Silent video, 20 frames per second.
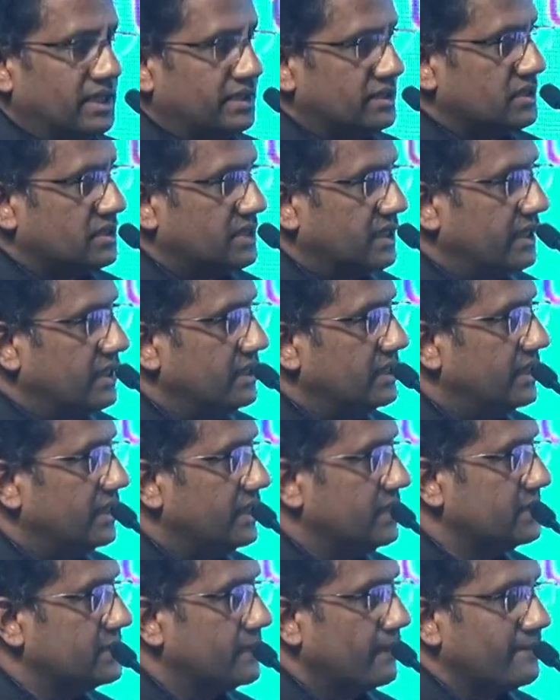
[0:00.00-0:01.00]
the second
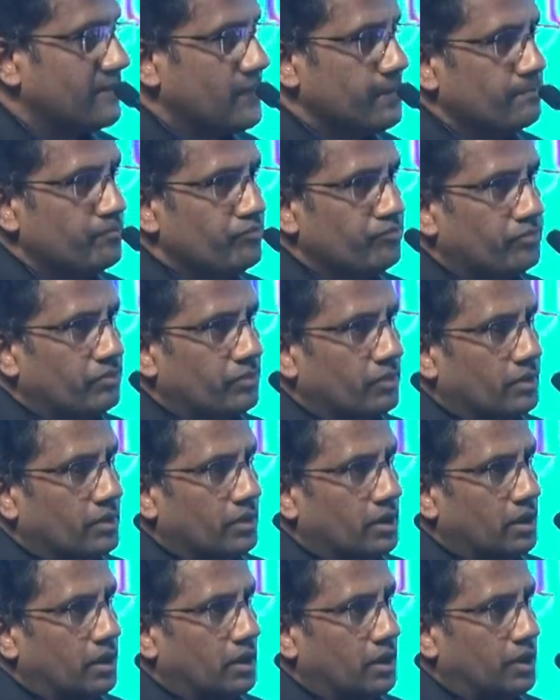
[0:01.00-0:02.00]
case,
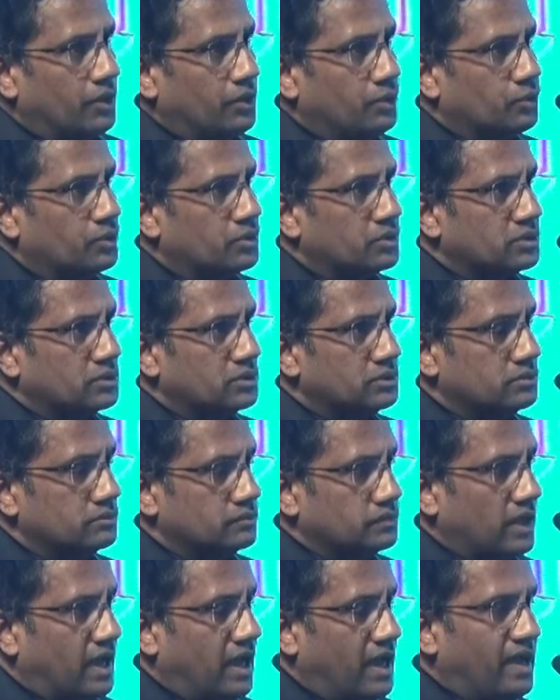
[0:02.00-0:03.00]
you could
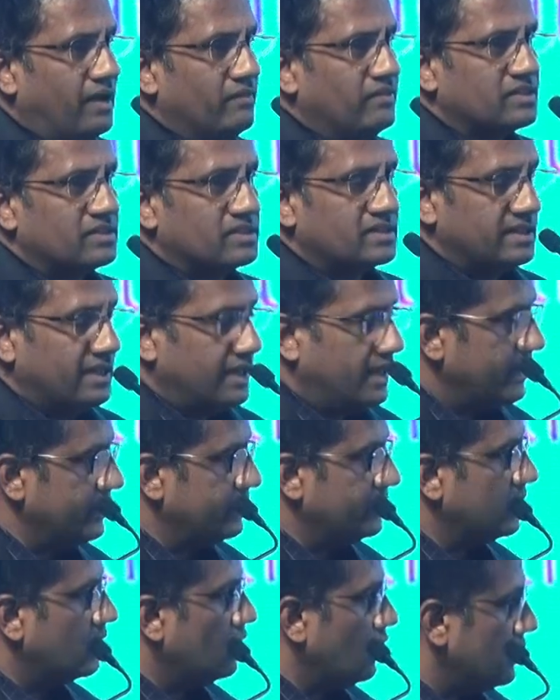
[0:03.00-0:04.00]
have a snare in
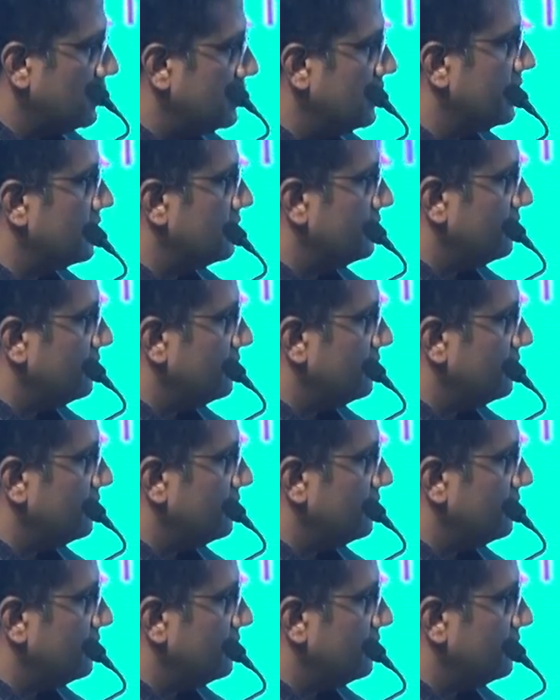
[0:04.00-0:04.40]
the contralateral